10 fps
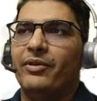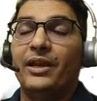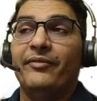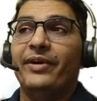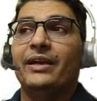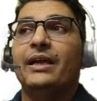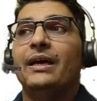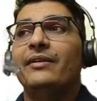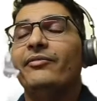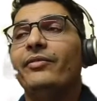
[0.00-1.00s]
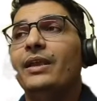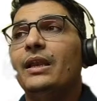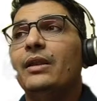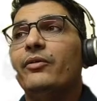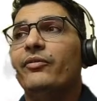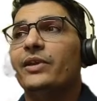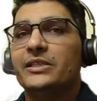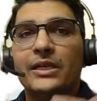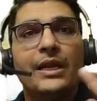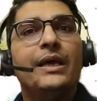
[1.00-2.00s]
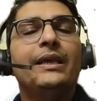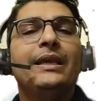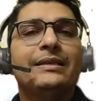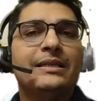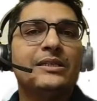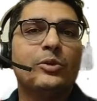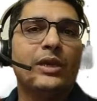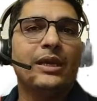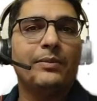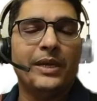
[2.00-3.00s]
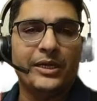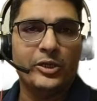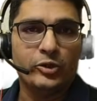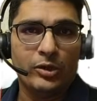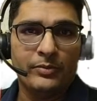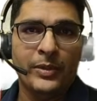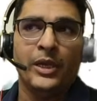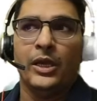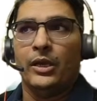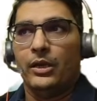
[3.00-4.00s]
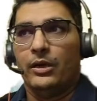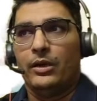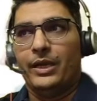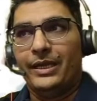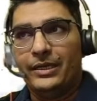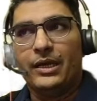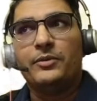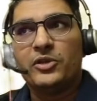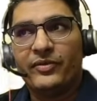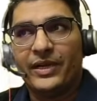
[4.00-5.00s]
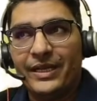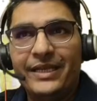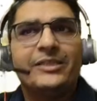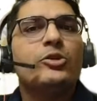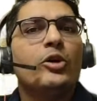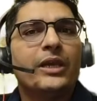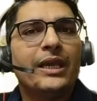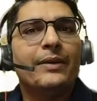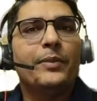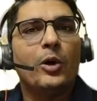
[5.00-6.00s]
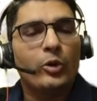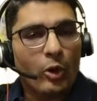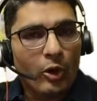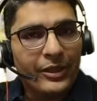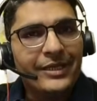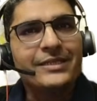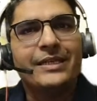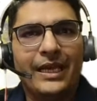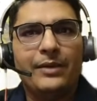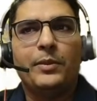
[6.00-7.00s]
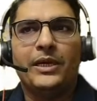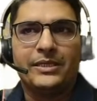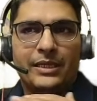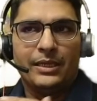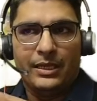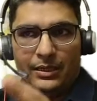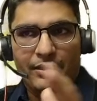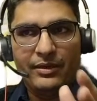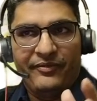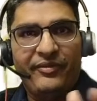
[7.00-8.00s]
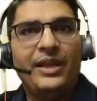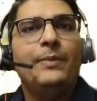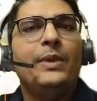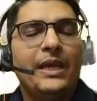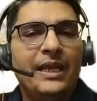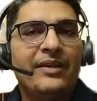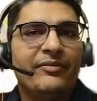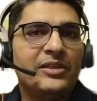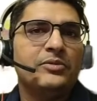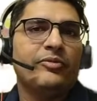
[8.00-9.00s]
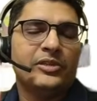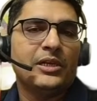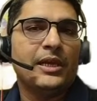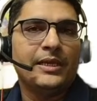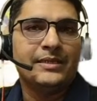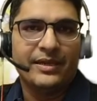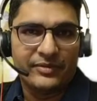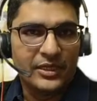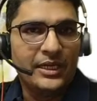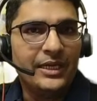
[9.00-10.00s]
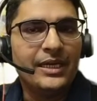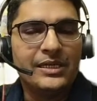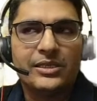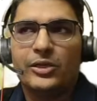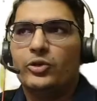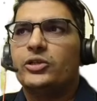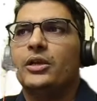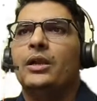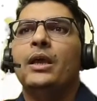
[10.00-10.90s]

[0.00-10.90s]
In fact, I feel Vision IAS is doing a better job in terms of at least talking about all the statements in the free PDF, which Vision IAS gives the detailed solution.